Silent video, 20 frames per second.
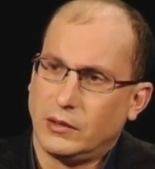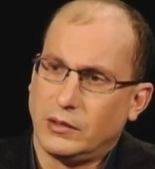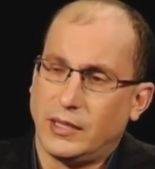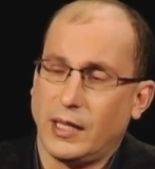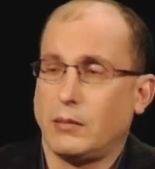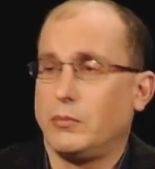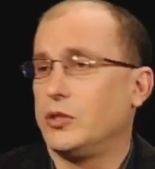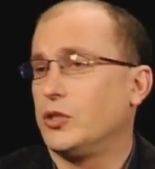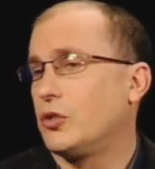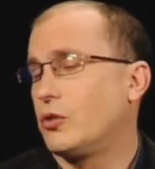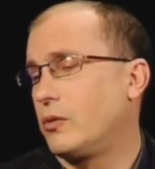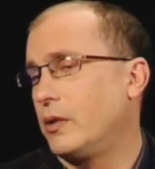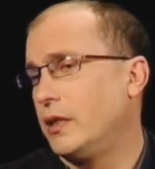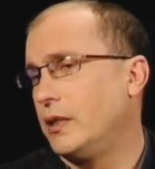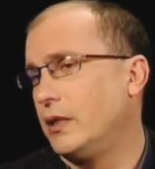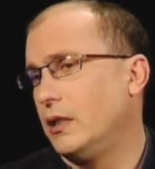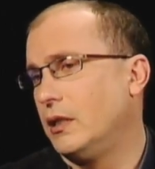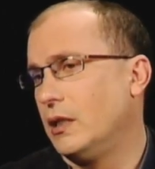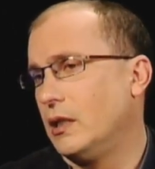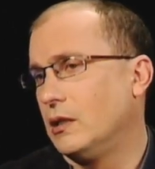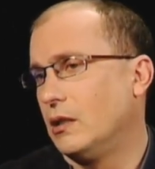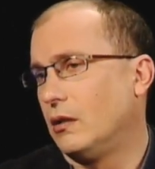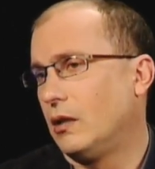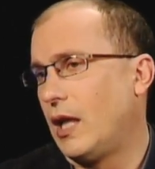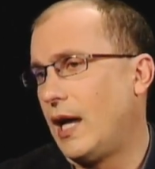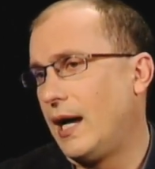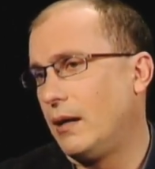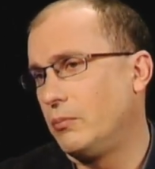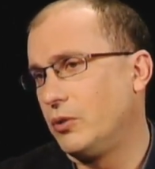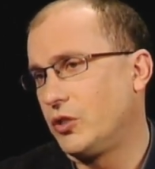demonstrated in the
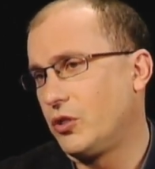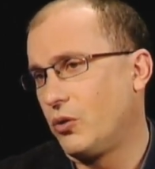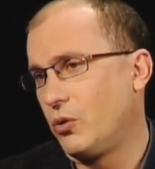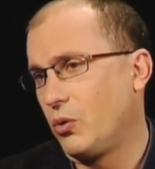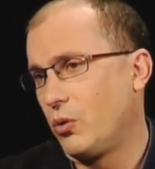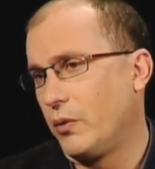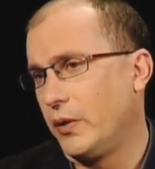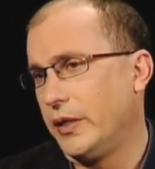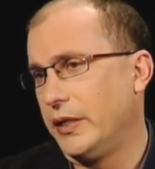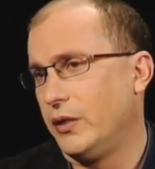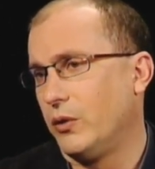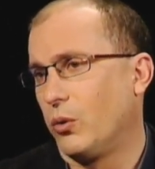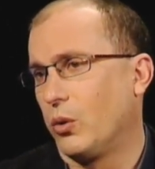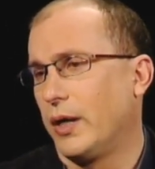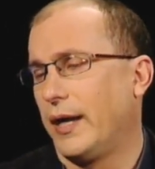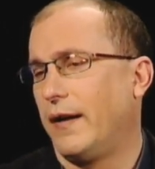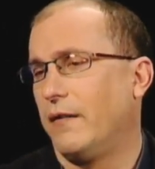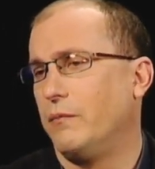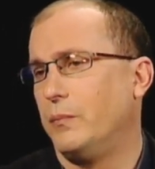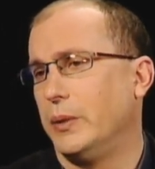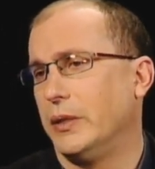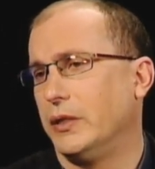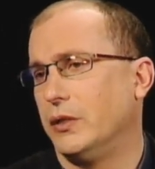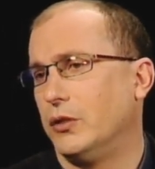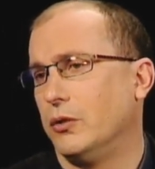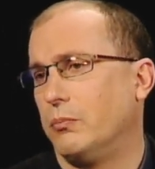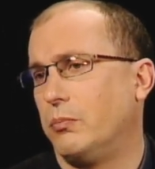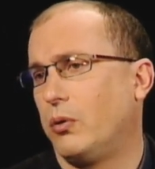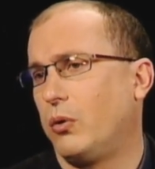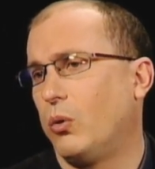laboratory or have been
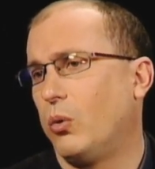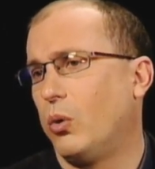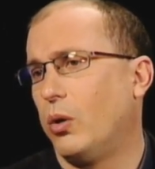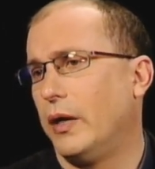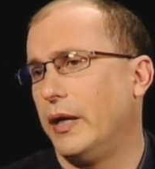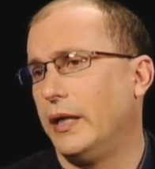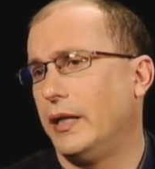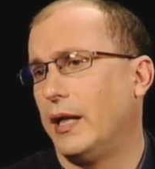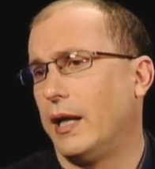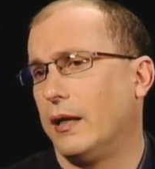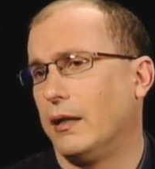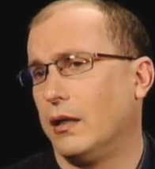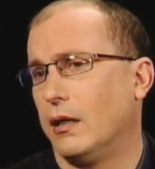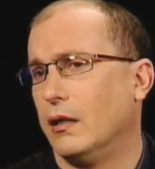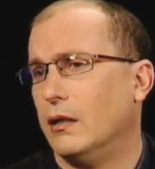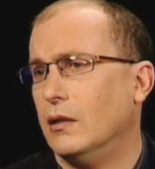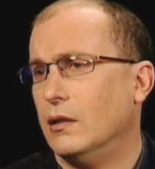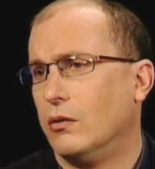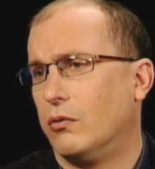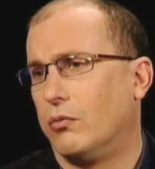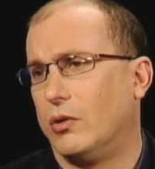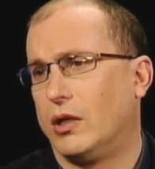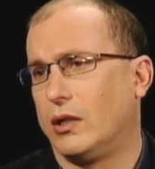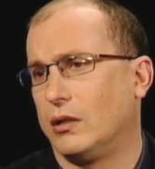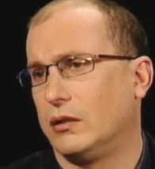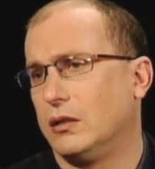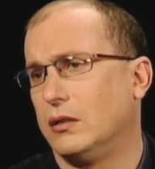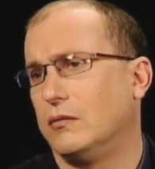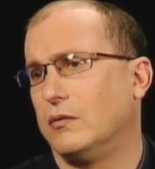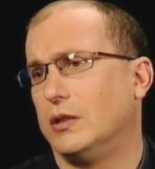deployed at a
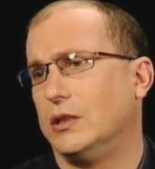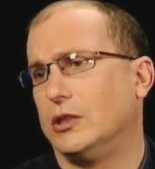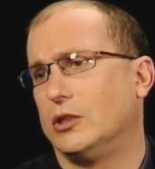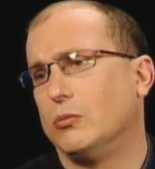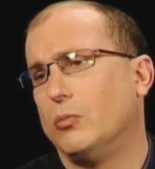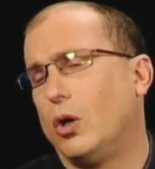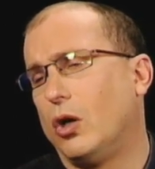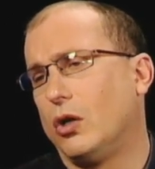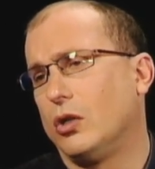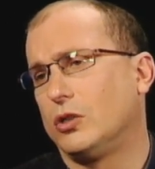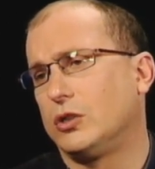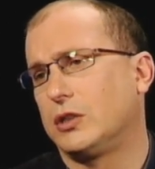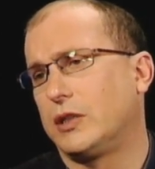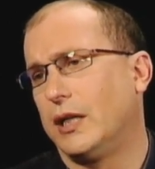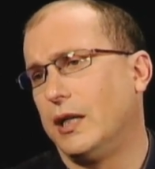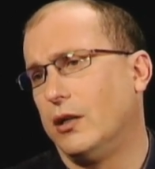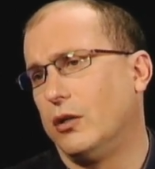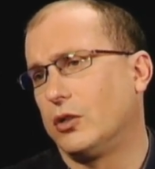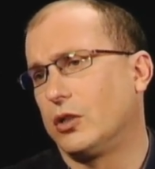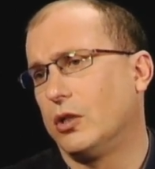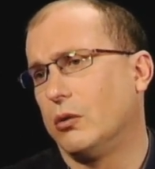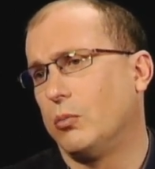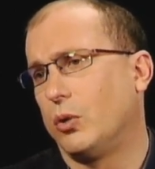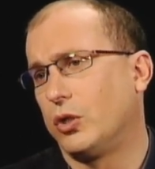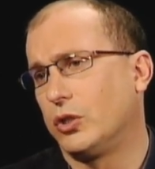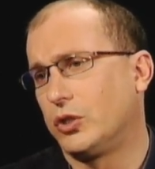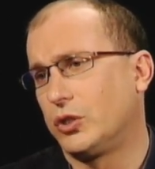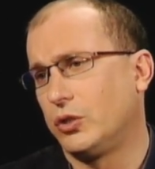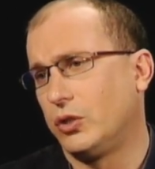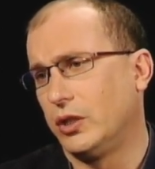relatively small scale
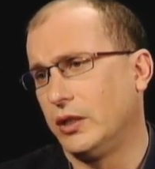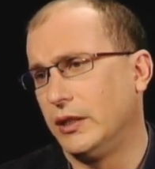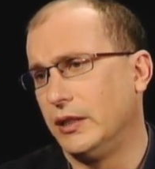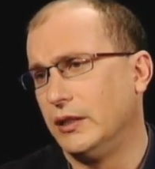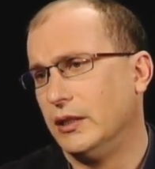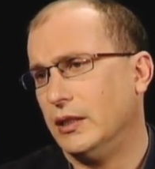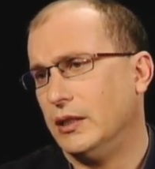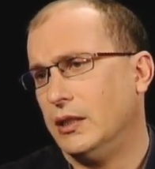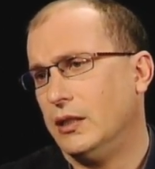commercially,